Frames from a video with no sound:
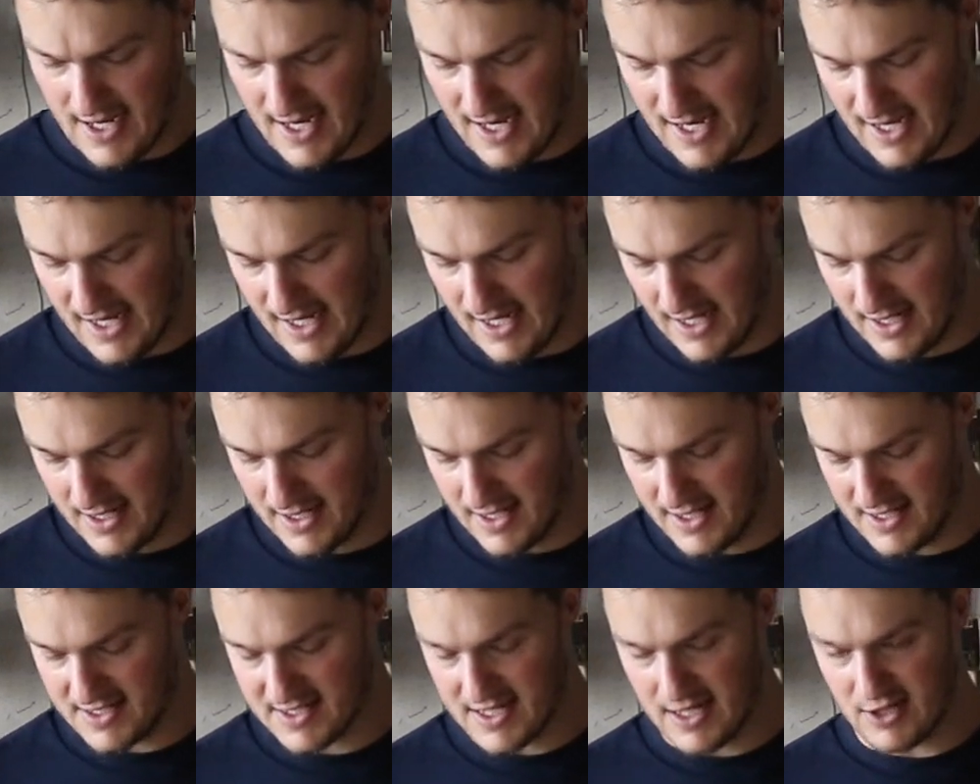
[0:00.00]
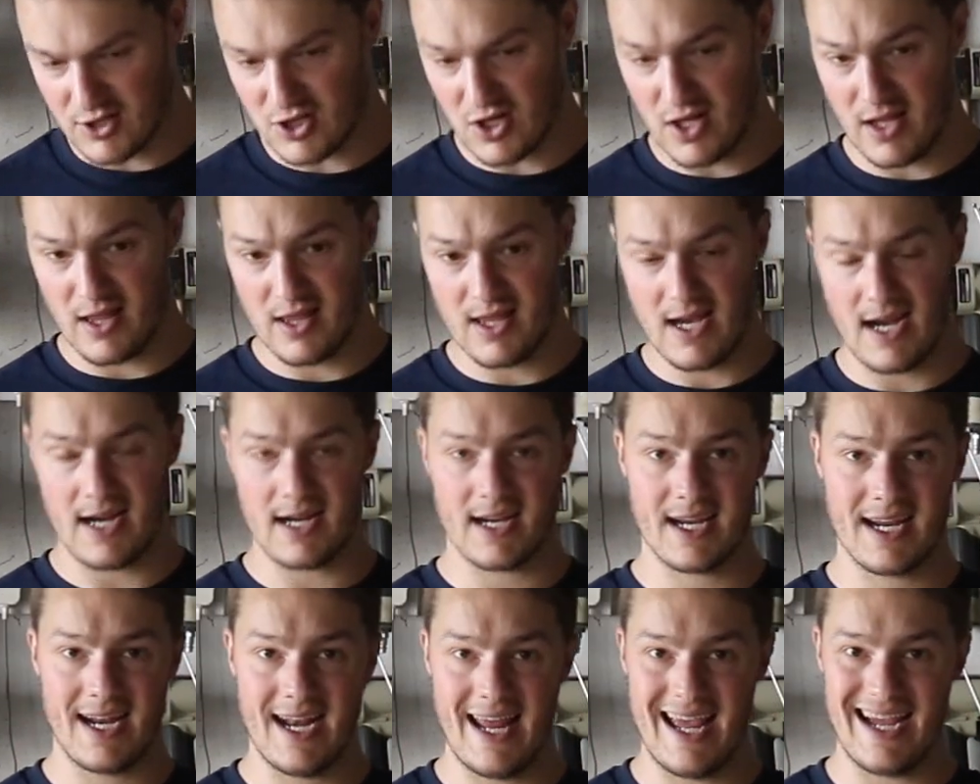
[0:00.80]
and essentially that
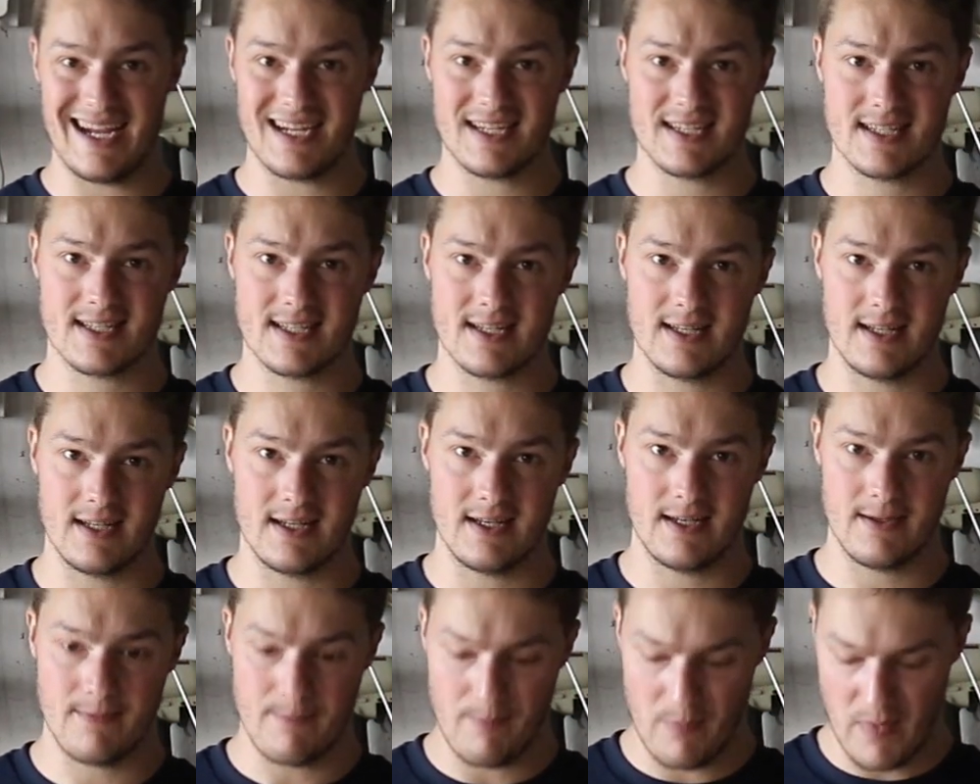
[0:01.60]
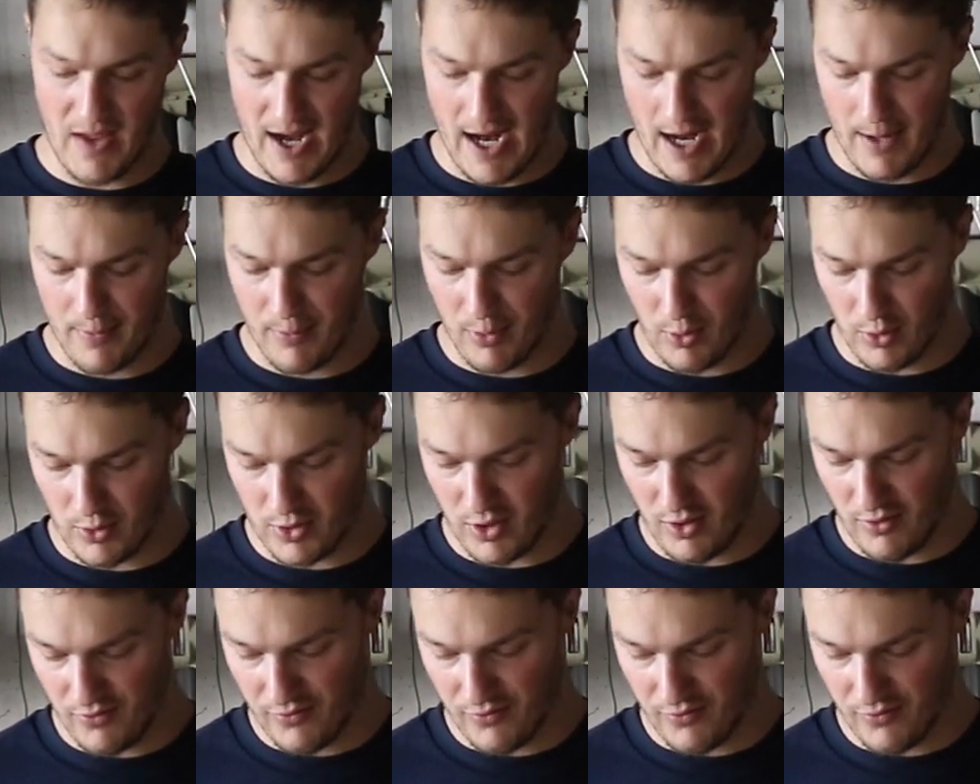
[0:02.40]
connects to the app on your